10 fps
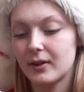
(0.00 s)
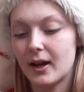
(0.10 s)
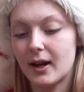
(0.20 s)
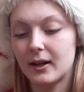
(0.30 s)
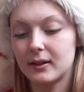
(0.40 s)

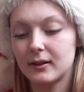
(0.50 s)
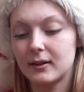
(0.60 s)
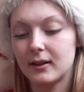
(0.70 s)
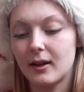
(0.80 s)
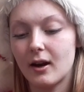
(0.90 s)
and
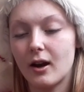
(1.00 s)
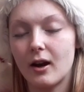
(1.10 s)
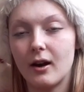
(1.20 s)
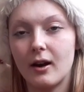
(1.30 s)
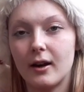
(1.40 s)

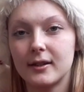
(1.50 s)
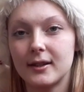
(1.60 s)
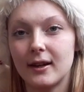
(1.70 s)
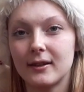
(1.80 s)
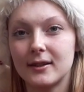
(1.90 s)
I
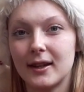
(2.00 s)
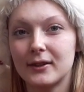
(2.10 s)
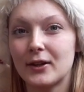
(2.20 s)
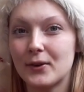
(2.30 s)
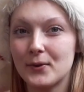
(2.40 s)
see it on
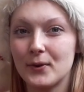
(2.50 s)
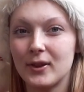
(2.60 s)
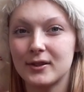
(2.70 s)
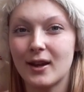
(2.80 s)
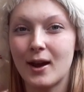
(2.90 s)
TikTok all the
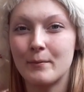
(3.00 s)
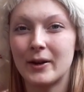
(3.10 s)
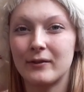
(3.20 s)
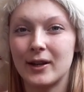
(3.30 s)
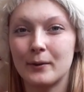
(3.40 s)
time, and I
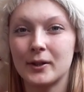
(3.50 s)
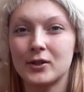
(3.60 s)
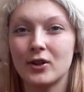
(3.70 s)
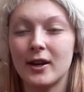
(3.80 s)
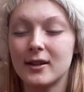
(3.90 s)
really want to
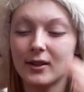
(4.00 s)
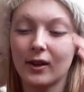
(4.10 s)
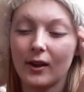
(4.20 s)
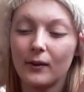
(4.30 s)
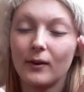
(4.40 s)
try it. So
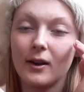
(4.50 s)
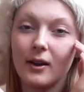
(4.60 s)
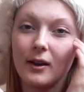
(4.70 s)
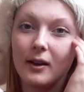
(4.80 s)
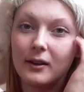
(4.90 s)
now
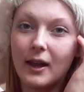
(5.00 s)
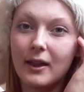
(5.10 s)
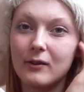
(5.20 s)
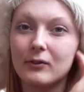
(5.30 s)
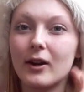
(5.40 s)
that
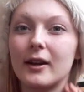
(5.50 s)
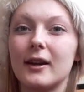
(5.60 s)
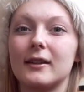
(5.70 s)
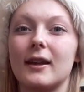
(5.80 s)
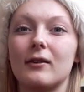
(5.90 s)
I've got it,
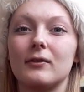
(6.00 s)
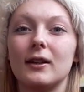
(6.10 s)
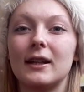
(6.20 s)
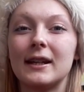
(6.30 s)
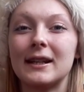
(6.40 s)
I
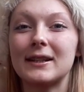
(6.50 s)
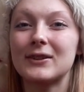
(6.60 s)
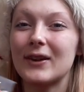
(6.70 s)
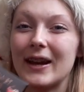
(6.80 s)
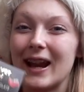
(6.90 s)
definitely need to
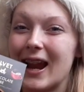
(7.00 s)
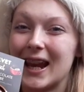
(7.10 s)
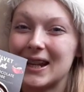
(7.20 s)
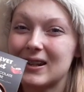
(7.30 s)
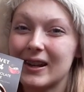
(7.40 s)
try it, and I
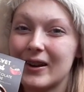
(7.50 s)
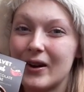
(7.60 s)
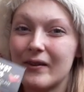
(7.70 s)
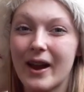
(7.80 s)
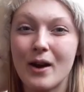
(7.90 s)
literally
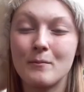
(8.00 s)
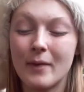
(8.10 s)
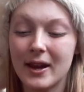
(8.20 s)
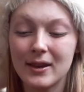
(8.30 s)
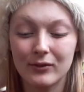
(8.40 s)
can't wait. I
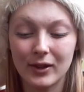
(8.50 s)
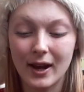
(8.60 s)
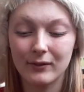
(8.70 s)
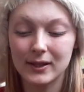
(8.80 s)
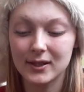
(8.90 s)
might even
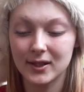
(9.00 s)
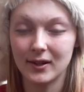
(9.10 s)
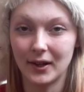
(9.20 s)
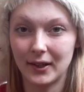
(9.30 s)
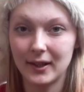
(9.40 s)
have it
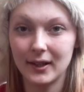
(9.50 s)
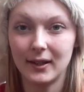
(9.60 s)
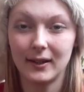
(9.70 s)
tonight.